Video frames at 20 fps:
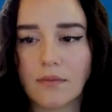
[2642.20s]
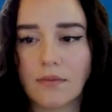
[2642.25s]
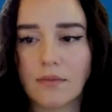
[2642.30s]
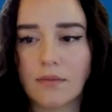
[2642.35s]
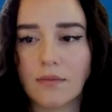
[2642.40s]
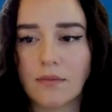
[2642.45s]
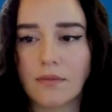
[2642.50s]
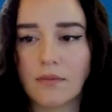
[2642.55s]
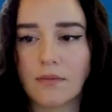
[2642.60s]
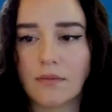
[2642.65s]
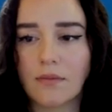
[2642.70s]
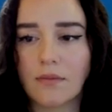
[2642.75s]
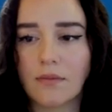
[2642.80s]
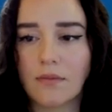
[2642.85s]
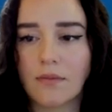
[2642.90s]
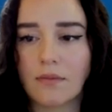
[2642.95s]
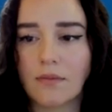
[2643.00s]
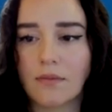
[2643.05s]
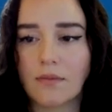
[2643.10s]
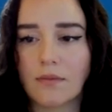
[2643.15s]

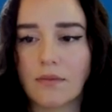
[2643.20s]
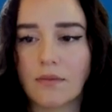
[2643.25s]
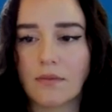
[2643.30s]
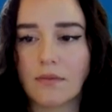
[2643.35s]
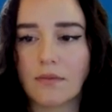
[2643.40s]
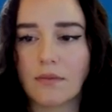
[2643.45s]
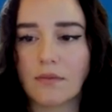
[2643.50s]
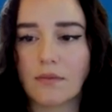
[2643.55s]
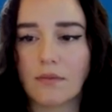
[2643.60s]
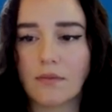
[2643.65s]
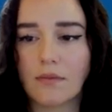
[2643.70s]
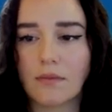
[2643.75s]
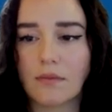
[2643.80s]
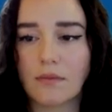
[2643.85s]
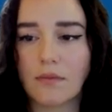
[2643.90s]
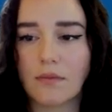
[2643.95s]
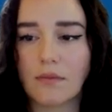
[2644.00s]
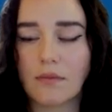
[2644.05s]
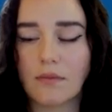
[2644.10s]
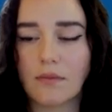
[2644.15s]

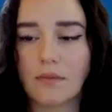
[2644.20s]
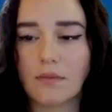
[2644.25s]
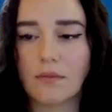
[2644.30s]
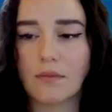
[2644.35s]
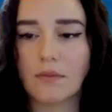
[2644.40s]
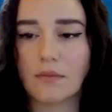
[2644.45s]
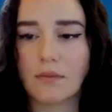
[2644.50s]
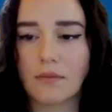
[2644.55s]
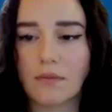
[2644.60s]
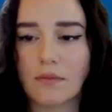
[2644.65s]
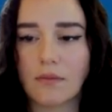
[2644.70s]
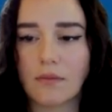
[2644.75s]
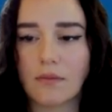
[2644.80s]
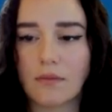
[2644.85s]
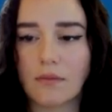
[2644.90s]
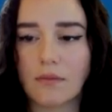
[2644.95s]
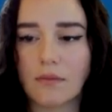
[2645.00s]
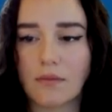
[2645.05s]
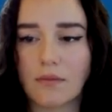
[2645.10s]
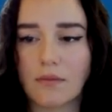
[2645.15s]

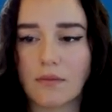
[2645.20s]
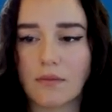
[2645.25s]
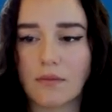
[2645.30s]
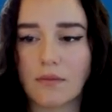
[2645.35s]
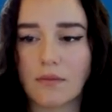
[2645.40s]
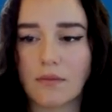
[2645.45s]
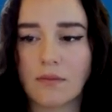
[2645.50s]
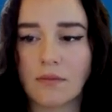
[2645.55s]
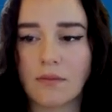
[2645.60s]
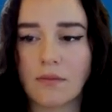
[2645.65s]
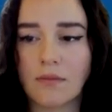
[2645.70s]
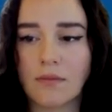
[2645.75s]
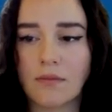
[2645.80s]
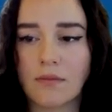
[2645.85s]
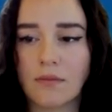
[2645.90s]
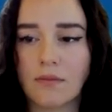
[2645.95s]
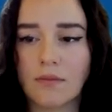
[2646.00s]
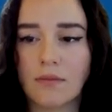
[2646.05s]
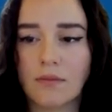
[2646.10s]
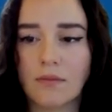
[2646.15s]

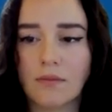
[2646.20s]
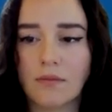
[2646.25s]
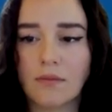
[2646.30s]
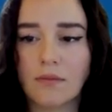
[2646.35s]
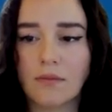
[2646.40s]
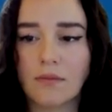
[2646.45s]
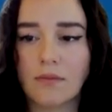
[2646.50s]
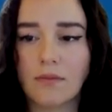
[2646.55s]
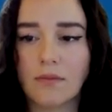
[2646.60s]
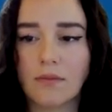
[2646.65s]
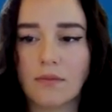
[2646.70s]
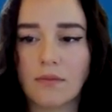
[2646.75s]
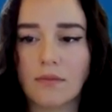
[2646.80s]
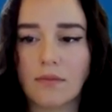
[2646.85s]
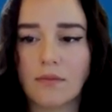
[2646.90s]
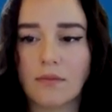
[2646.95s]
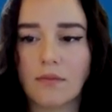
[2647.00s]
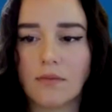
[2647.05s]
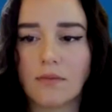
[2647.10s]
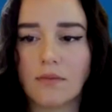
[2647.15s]

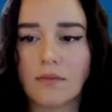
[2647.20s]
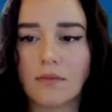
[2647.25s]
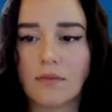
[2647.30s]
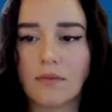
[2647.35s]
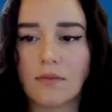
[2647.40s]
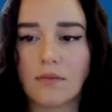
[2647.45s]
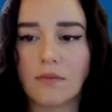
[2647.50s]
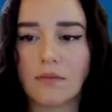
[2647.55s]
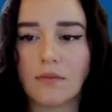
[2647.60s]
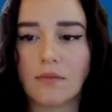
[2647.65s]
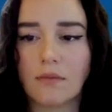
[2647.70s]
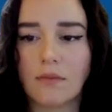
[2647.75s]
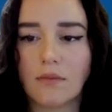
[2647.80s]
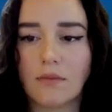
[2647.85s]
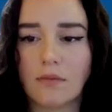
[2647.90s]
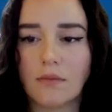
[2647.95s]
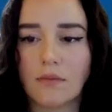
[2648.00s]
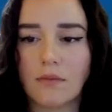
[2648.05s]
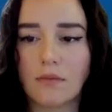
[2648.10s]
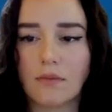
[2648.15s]

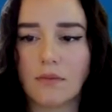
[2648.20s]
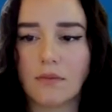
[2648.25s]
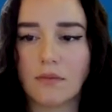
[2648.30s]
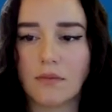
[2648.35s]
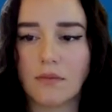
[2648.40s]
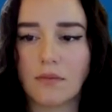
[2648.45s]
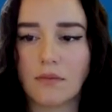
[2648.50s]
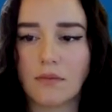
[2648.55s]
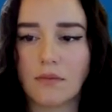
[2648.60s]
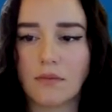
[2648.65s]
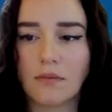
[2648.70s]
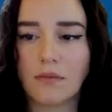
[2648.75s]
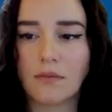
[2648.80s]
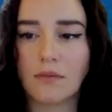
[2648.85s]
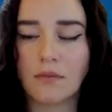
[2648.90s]
[no speech]